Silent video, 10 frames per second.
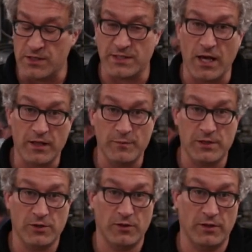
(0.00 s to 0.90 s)
the solid
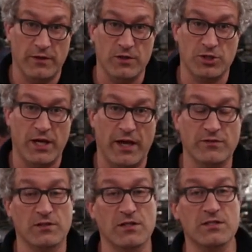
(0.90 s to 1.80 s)
material in the
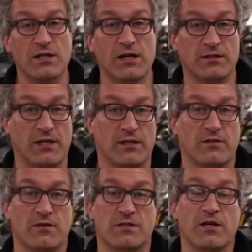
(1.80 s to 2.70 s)
shaft doesn't
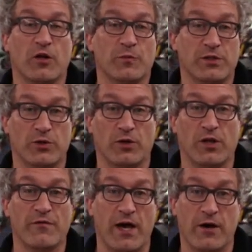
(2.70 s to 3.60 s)
contact the solid
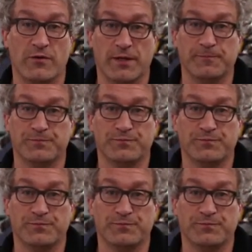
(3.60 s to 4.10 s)
material of the housing.